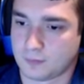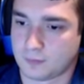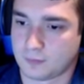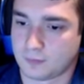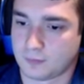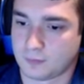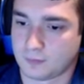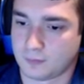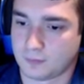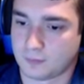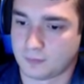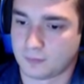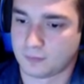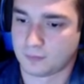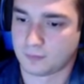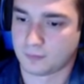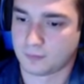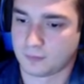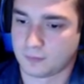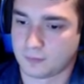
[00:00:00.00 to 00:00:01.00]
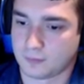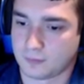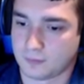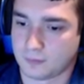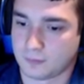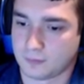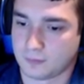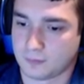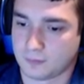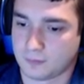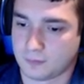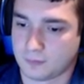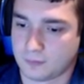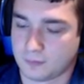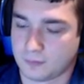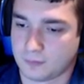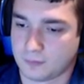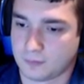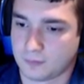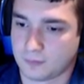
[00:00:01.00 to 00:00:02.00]

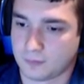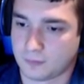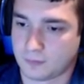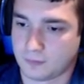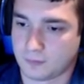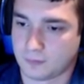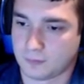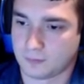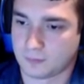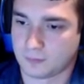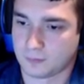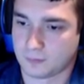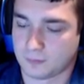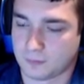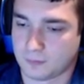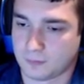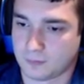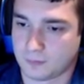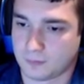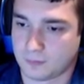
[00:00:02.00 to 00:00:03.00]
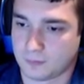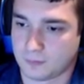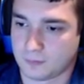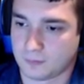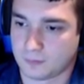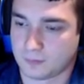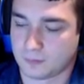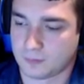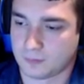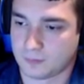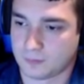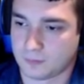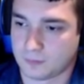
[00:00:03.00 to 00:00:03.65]
(silent)